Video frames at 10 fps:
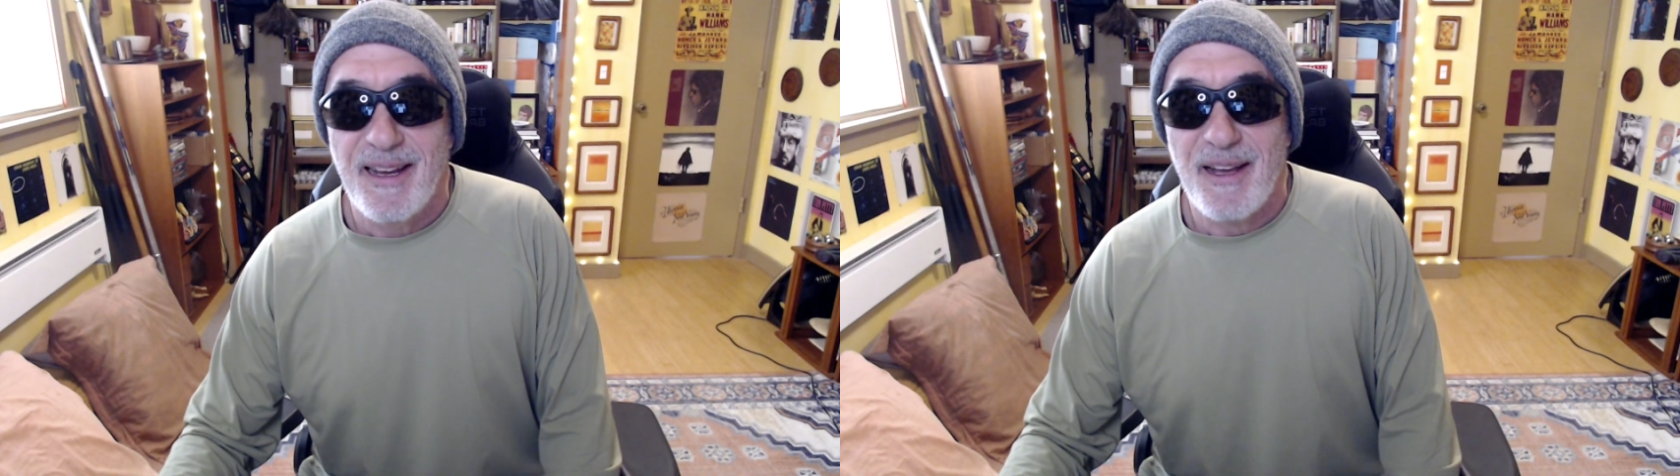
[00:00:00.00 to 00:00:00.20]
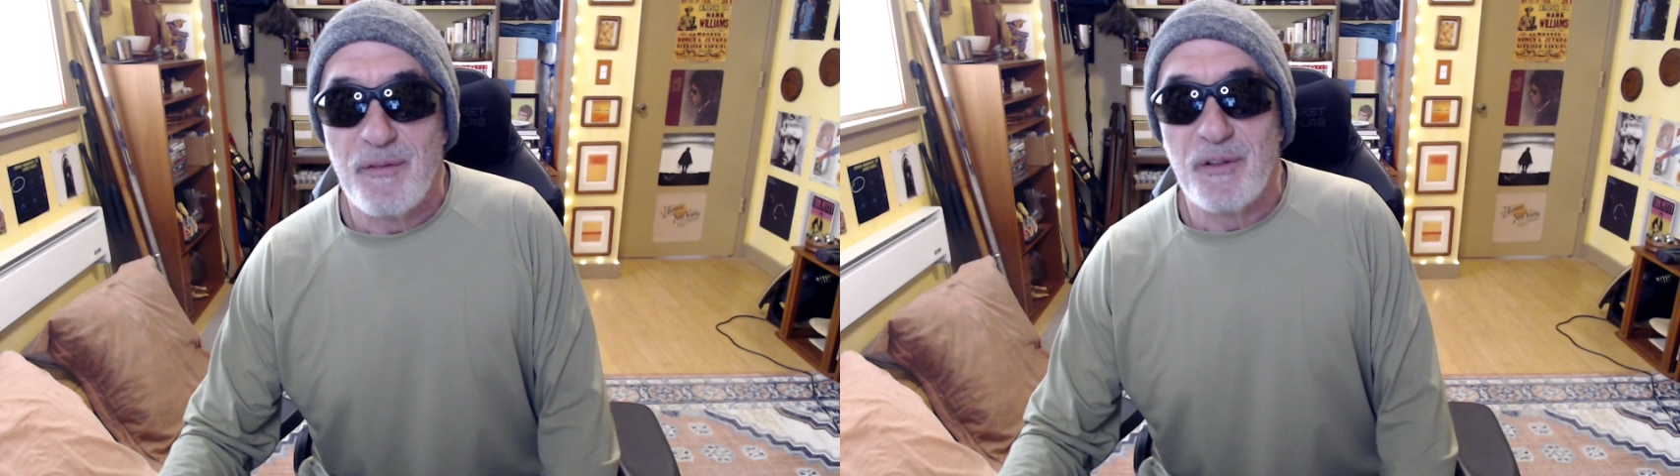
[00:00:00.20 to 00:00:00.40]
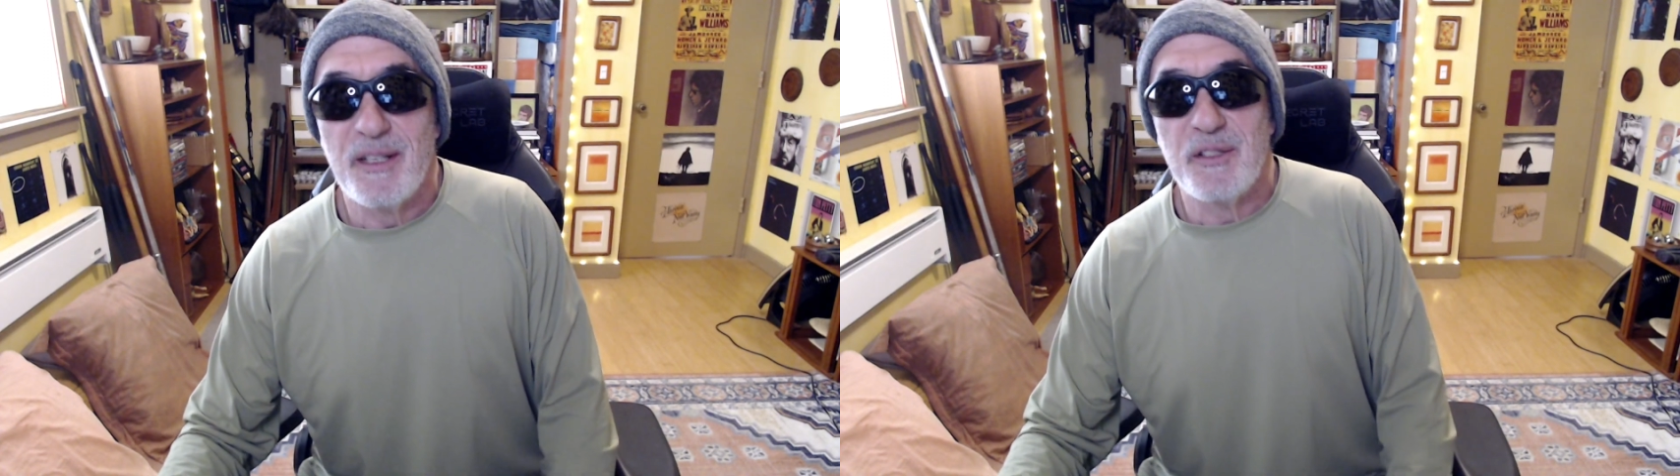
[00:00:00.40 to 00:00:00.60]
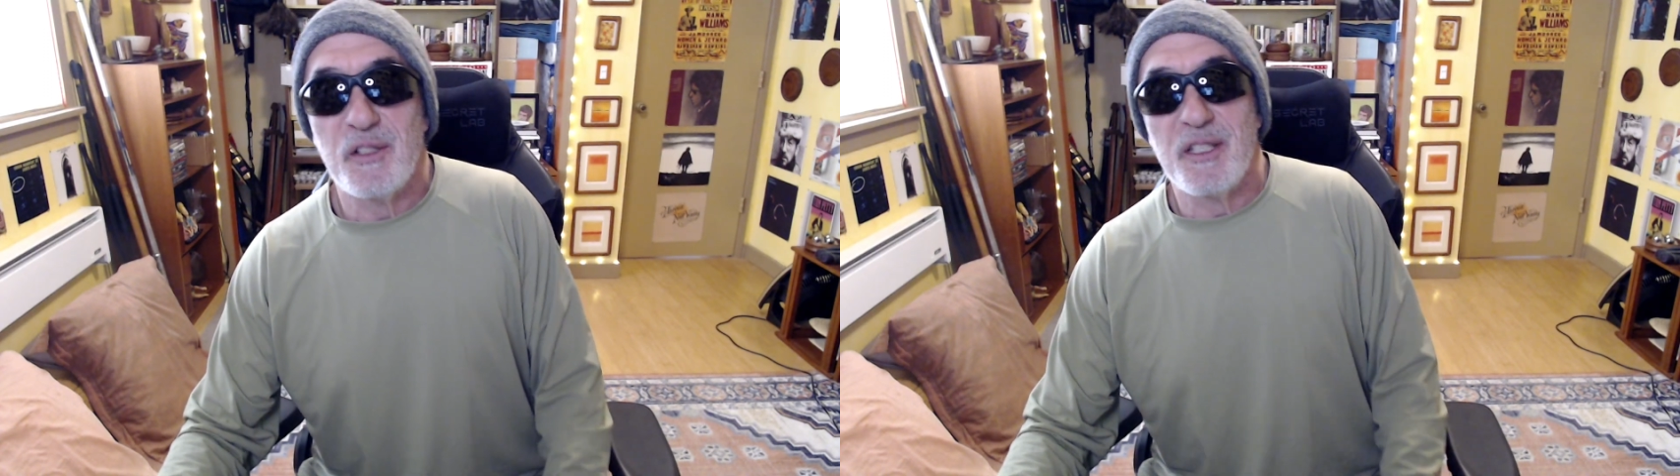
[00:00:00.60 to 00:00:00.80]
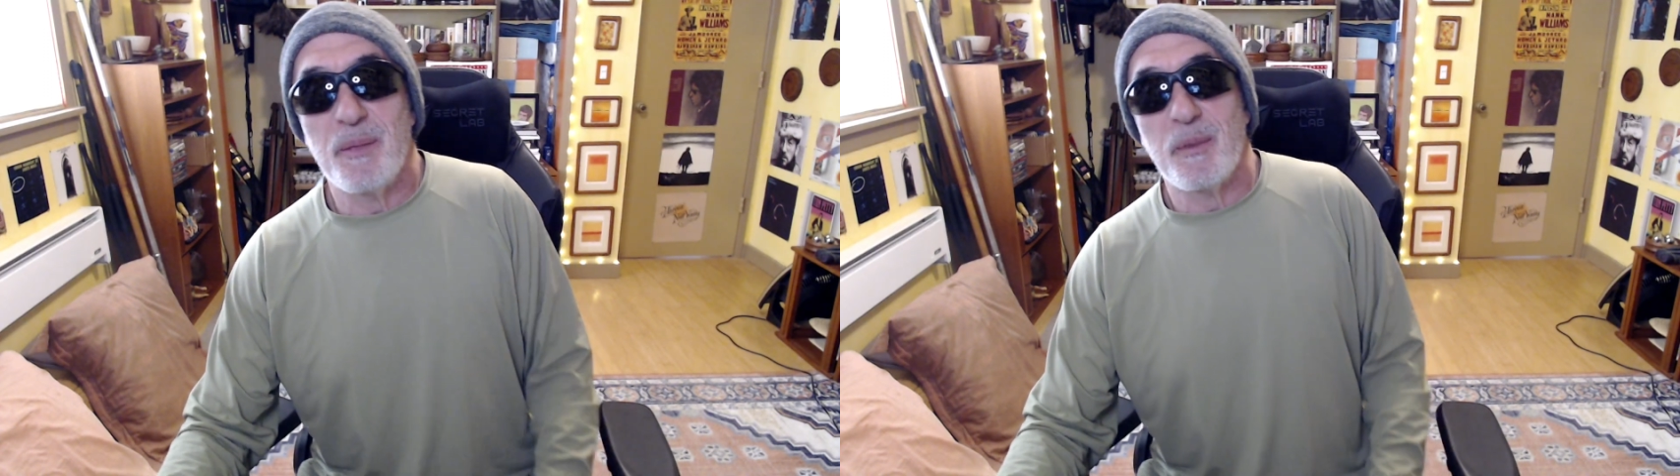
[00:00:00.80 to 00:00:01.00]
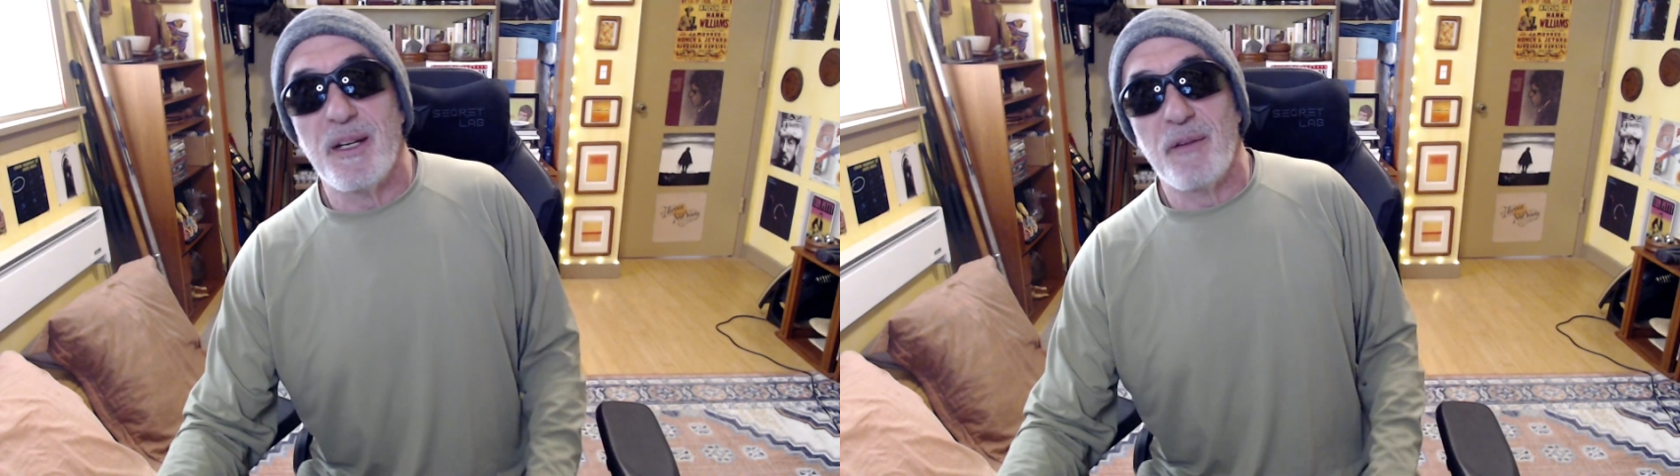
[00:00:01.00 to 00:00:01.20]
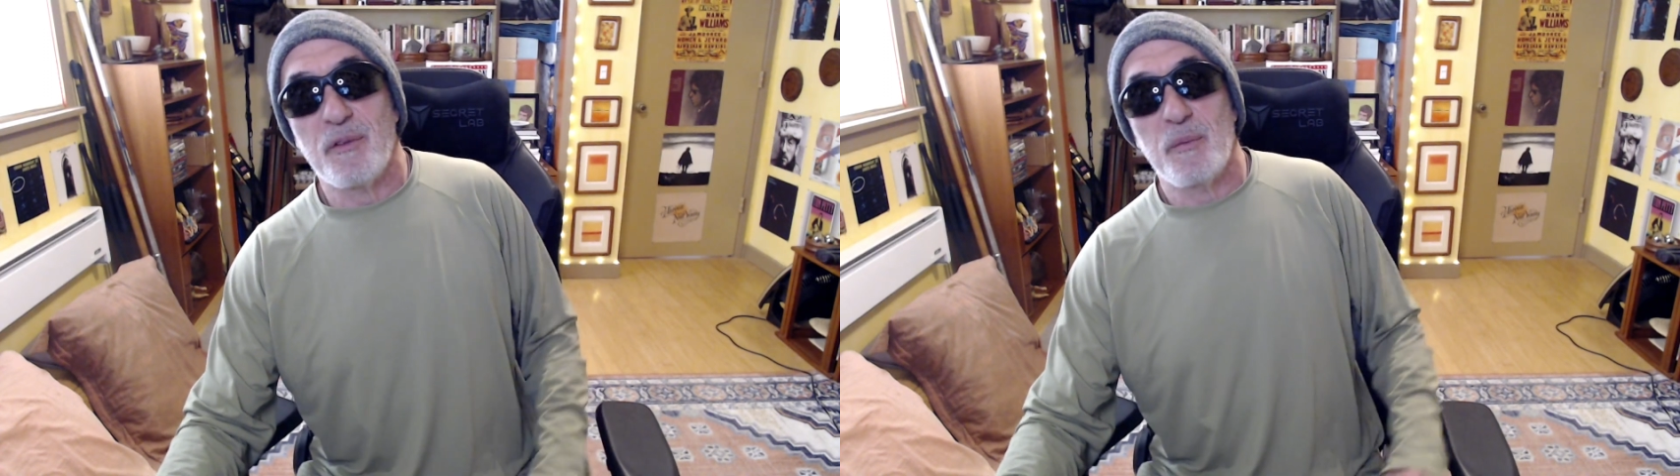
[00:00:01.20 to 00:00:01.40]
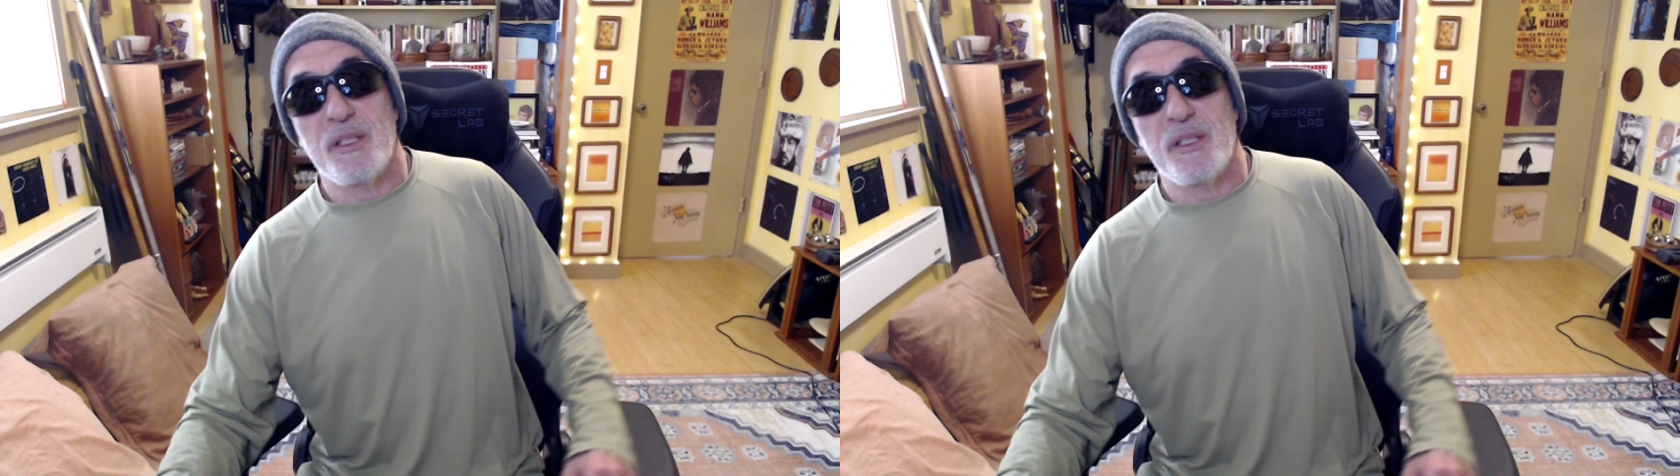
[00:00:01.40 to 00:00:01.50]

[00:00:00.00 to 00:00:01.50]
Hi friends, Gene Burnett from